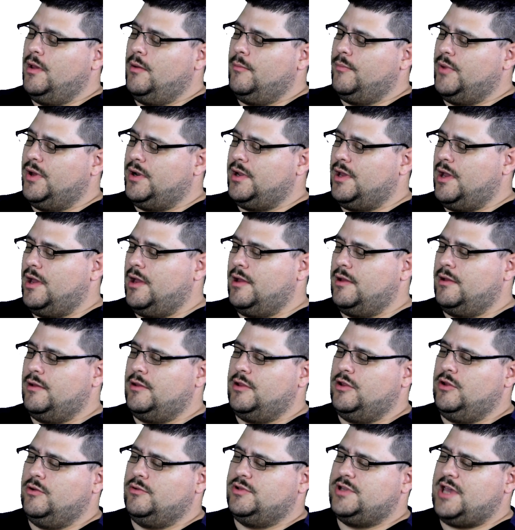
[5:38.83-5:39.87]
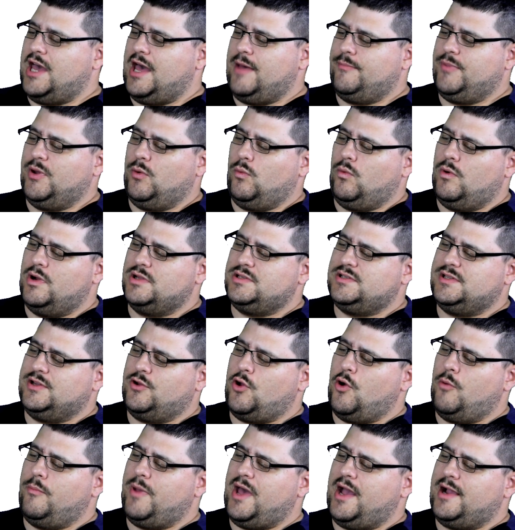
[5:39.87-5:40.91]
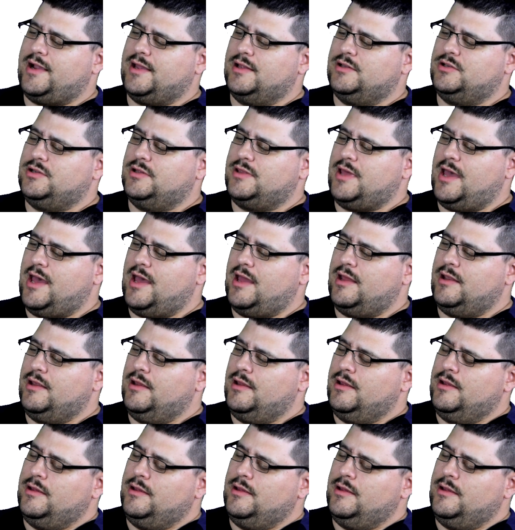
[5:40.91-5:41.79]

But you tap it once to go back into that